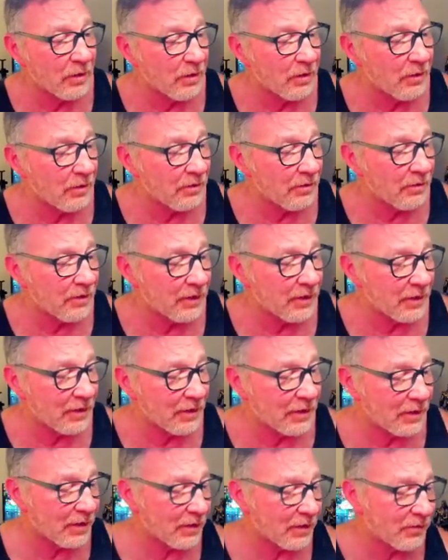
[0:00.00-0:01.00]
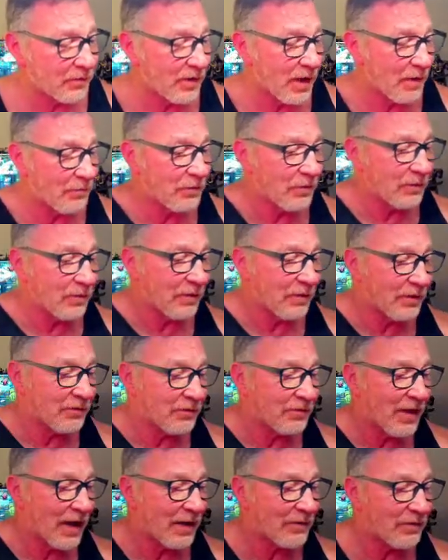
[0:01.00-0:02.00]
the
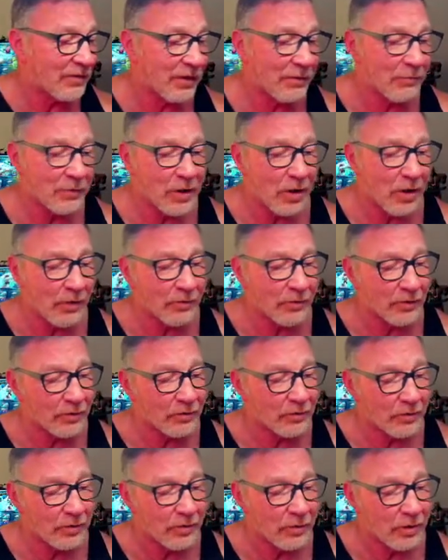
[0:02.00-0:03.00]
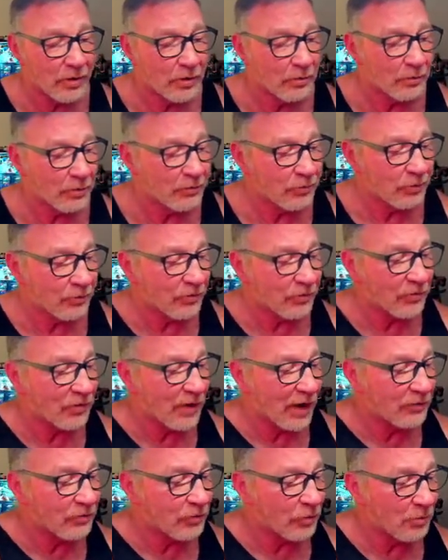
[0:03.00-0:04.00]
exact same color, which was
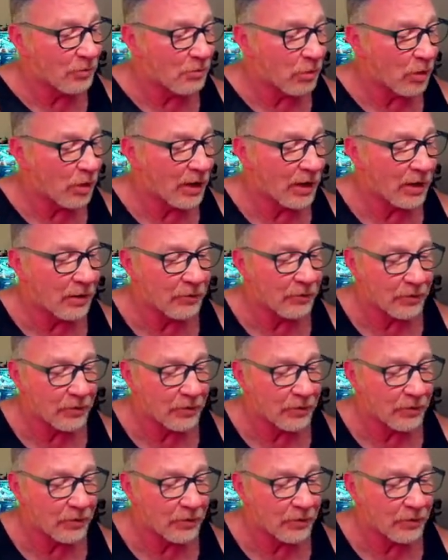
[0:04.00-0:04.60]
satchel brown.